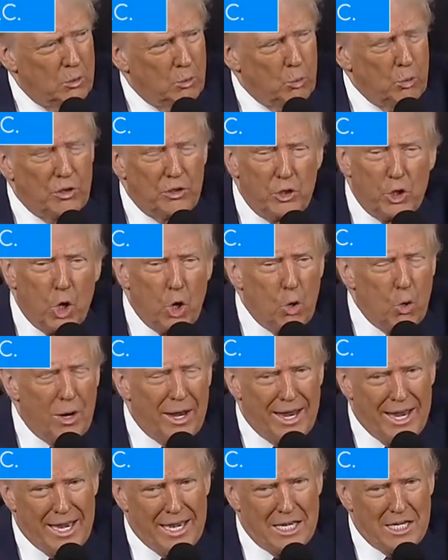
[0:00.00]
with no
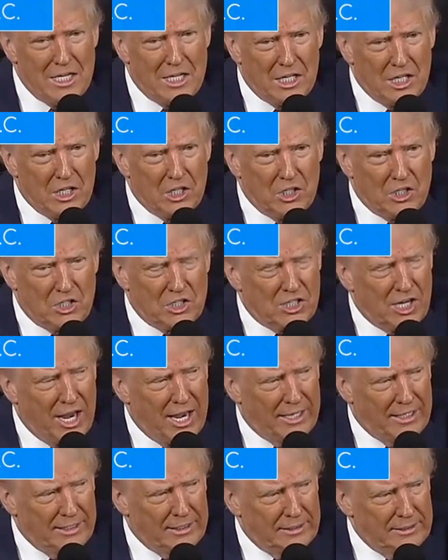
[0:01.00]
end in
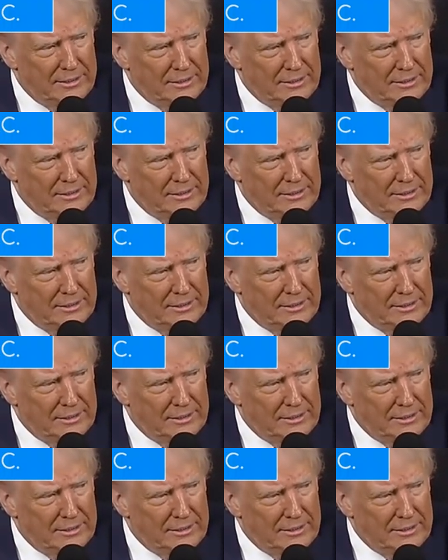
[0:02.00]
sight.